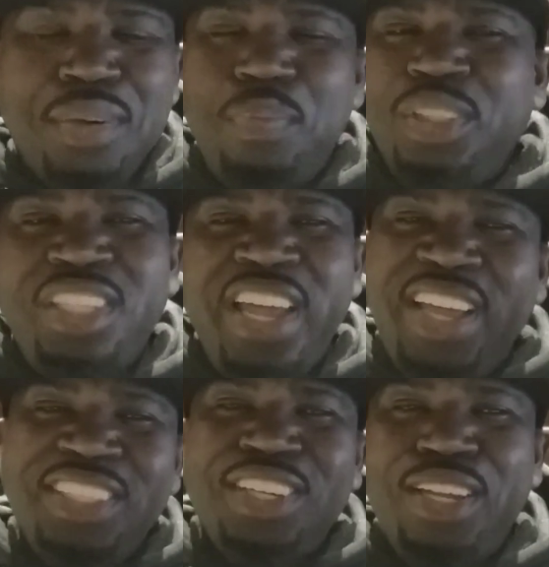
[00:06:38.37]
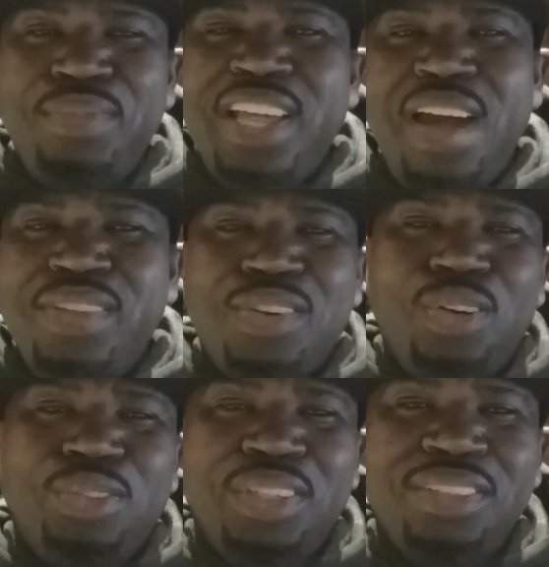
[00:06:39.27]
Put your hands on if they have the
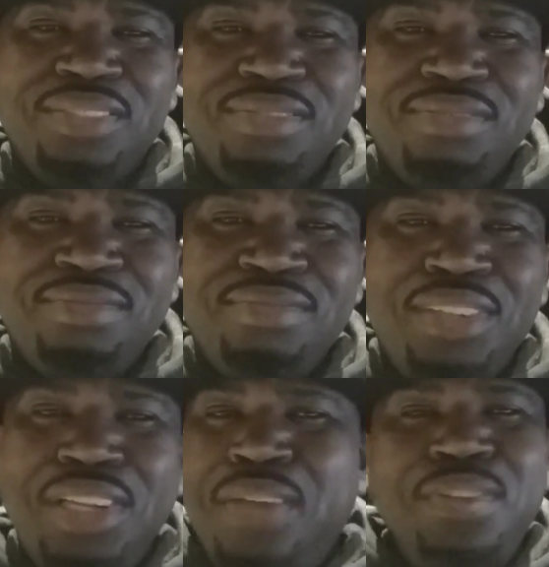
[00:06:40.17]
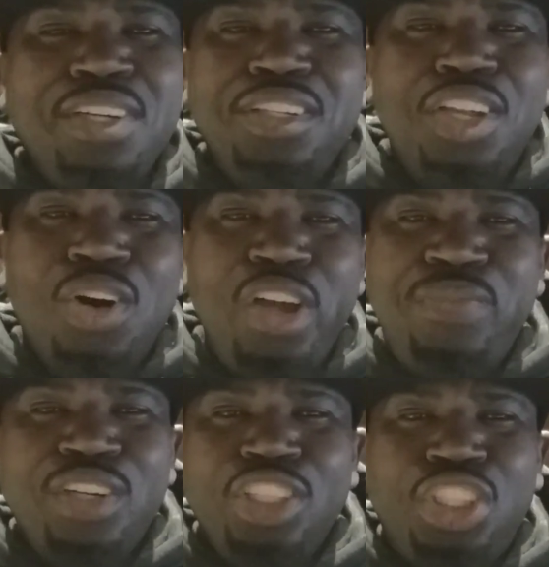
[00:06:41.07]
country. If you don't know, if
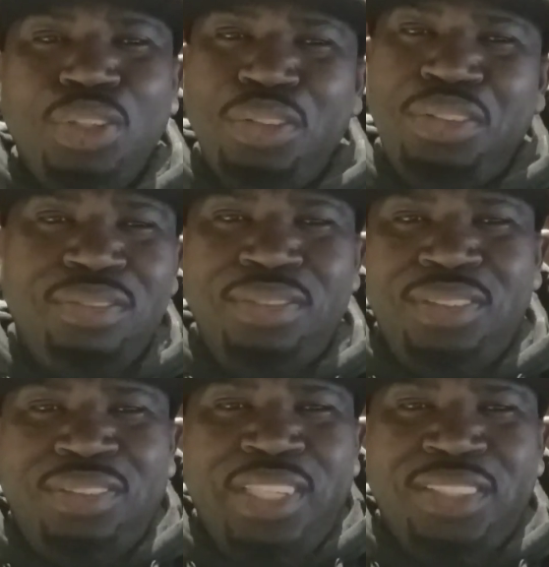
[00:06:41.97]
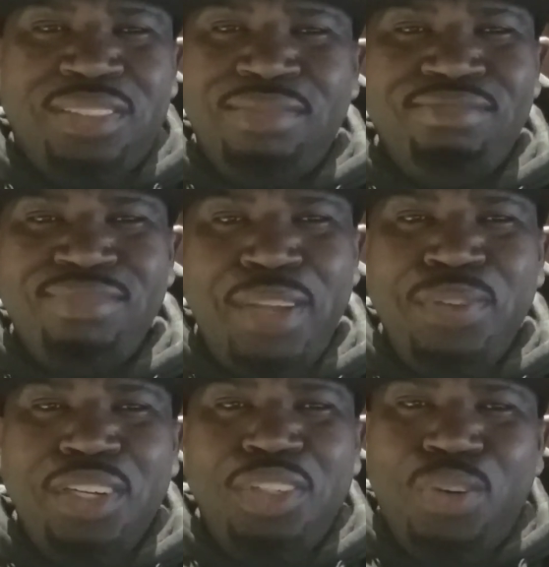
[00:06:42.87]
you don't show, if
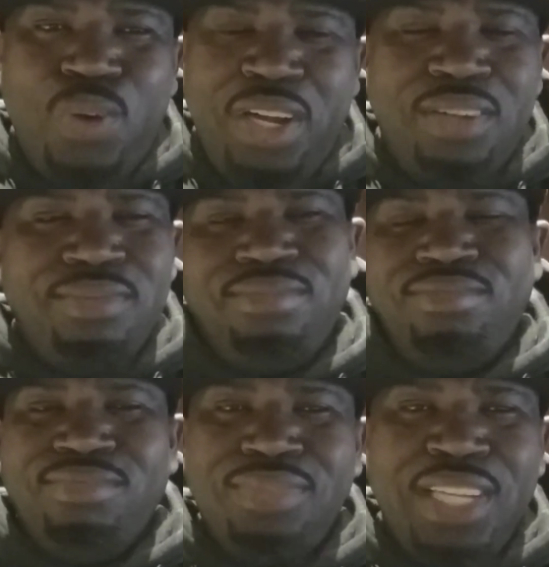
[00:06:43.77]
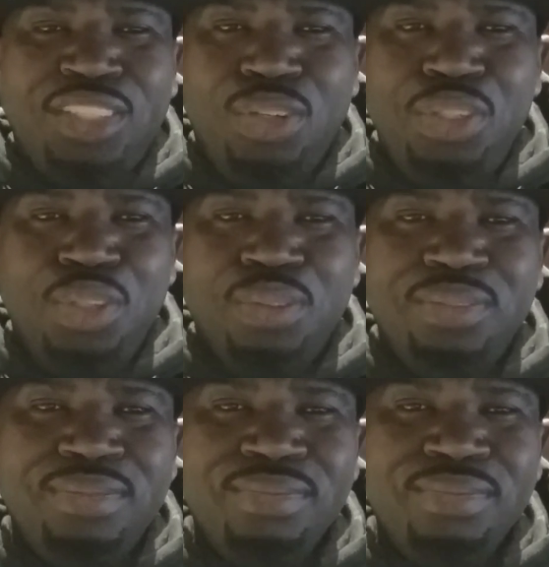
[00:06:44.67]
you don't know, well, that's on you.